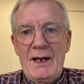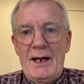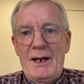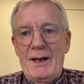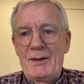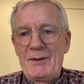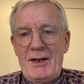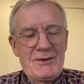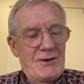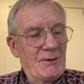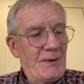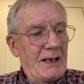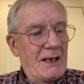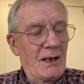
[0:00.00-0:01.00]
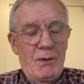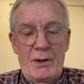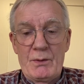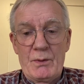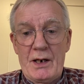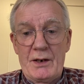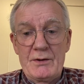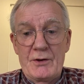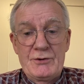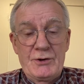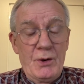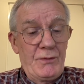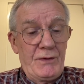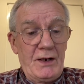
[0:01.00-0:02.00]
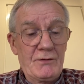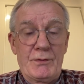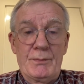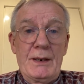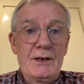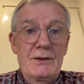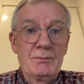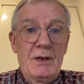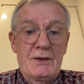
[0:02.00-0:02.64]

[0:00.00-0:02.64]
That's the regular one. And there's two things for me.